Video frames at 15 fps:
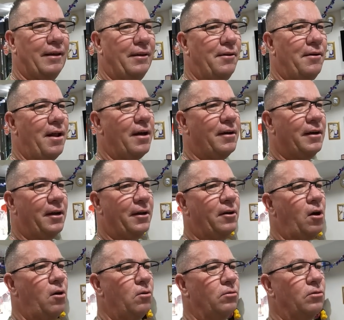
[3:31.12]
you're not going to
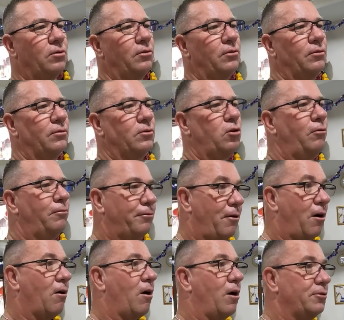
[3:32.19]
go too
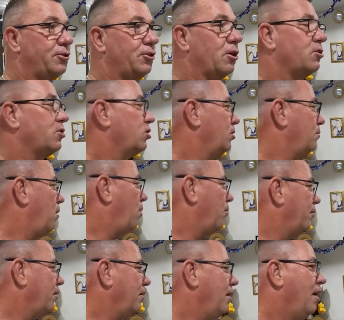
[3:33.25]
far on just the
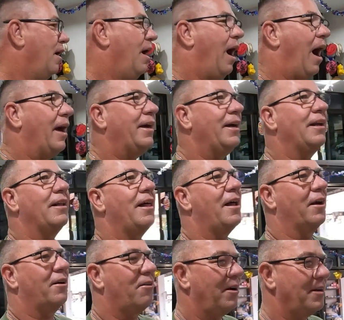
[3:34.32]
motor. I get a
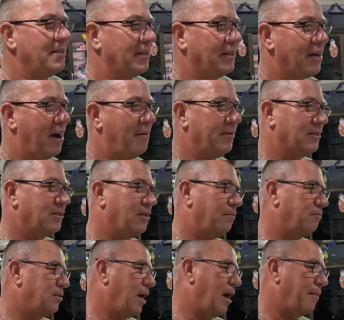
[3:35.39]
lot of crazy comments
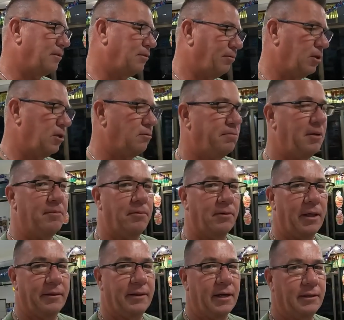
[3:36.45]
sometimes from these people
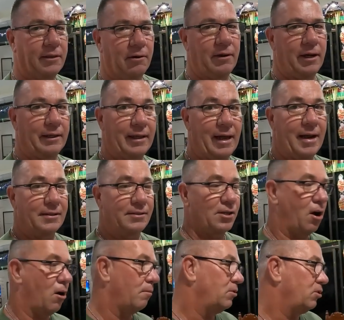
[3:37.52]
that think they're like Lance
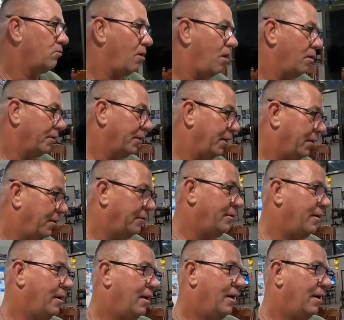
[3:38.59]
Armstrong, you know.